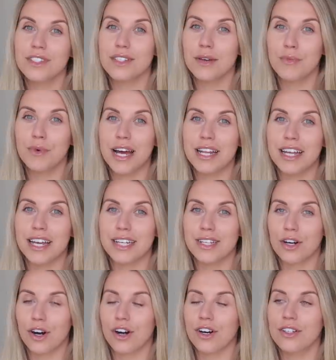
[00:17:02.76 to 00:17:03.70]
somewhere
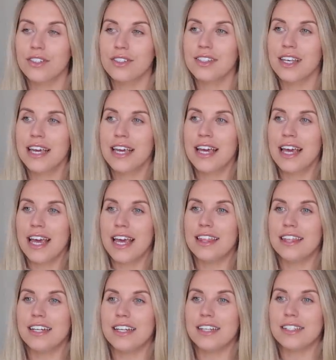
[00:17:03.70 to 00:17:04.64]
like COS
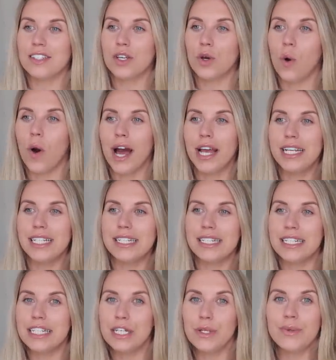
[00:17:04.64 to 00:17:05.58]
in that it's quite
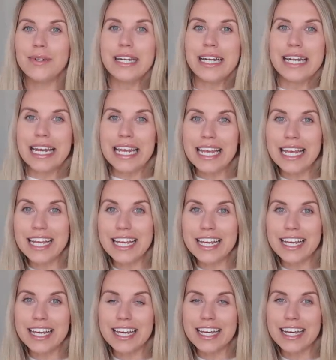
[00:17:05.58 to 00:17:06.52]

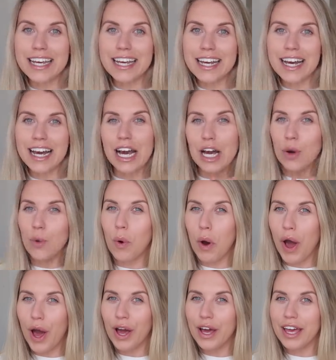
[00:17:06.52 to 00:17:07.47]
unique
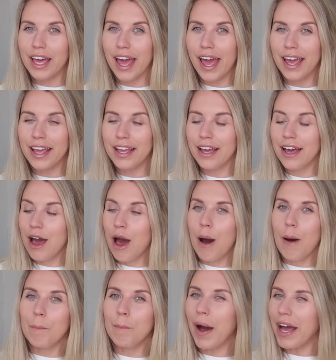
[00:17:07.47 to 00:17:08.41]
quirky
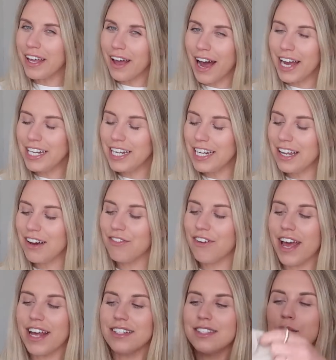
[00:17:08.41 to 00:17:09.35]
I kind of love
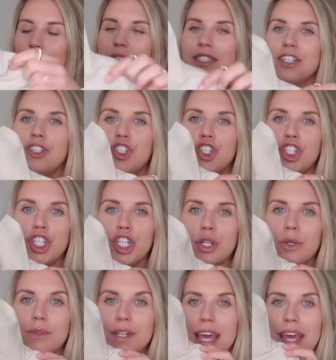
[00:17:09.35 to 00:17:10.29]
it. So it's a
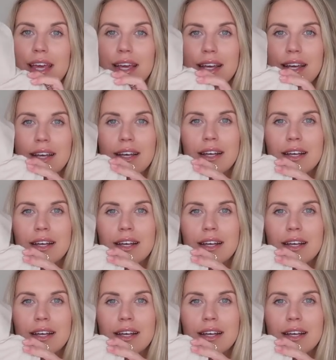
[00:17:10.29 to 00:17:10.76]
tunic